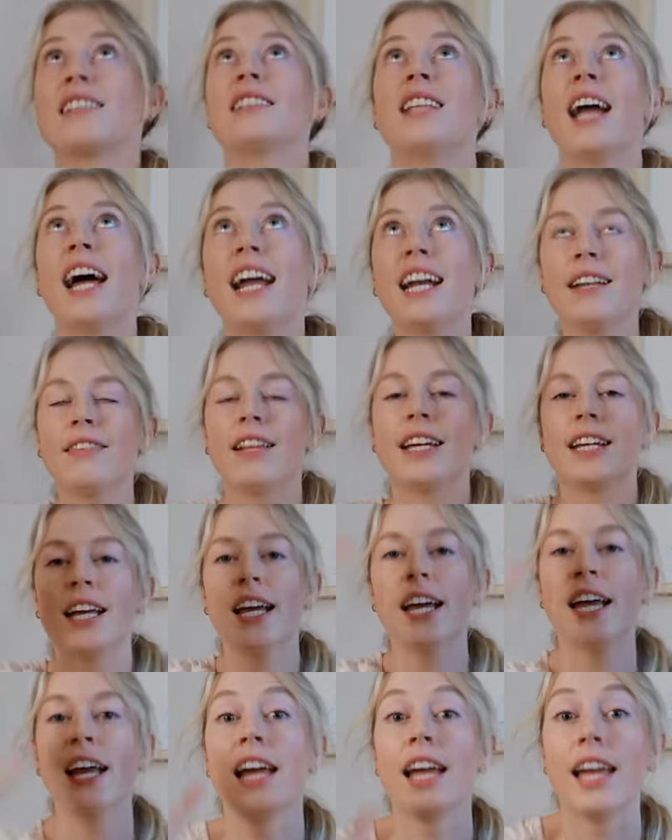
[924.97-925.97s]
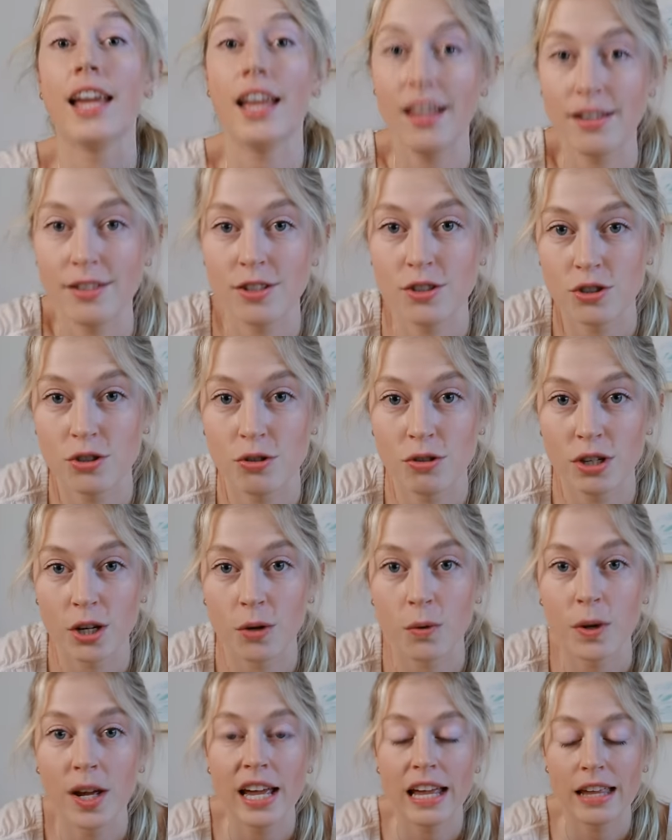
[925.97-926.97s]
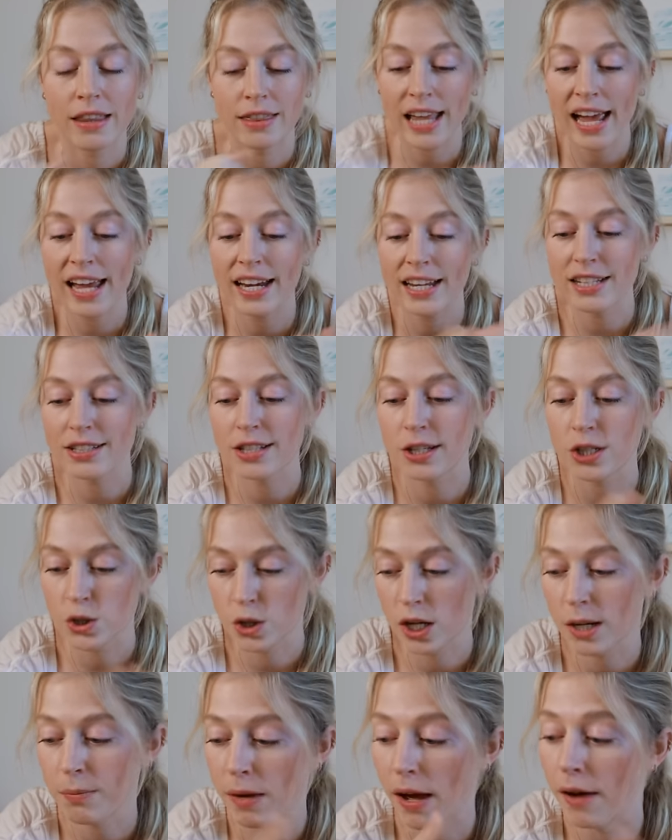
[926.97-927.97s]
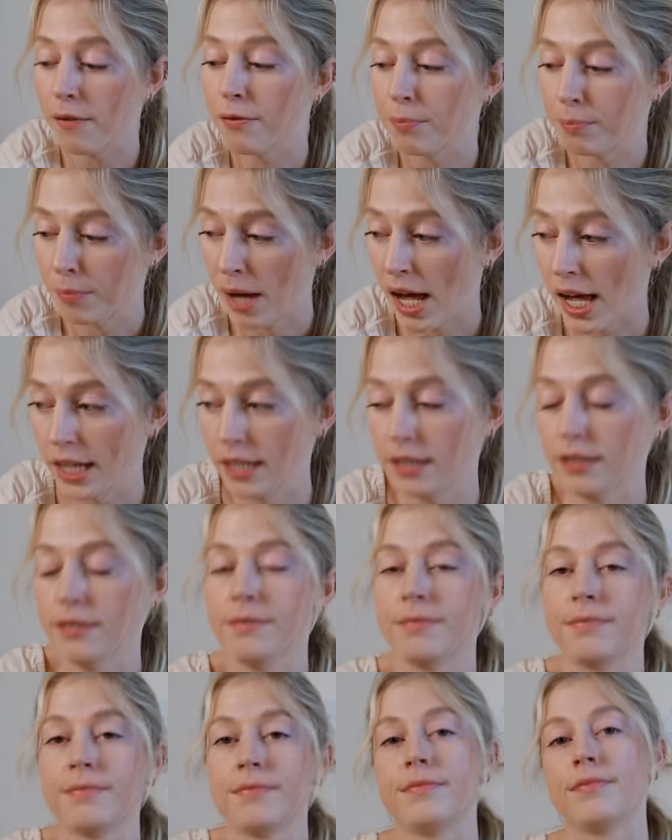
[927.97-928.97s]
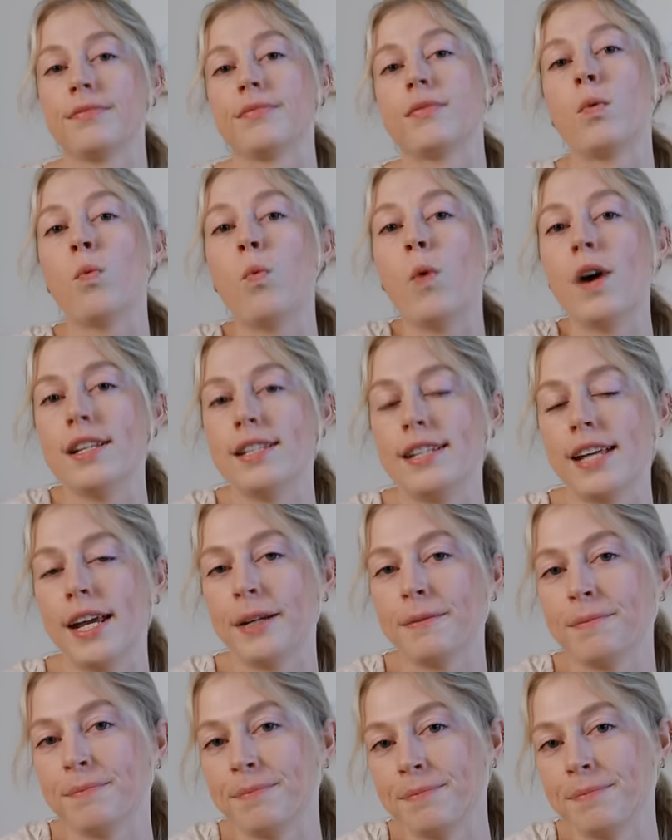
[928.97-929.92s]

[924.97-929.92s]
lighting, like it's a studio. That is a dream of mine. One day.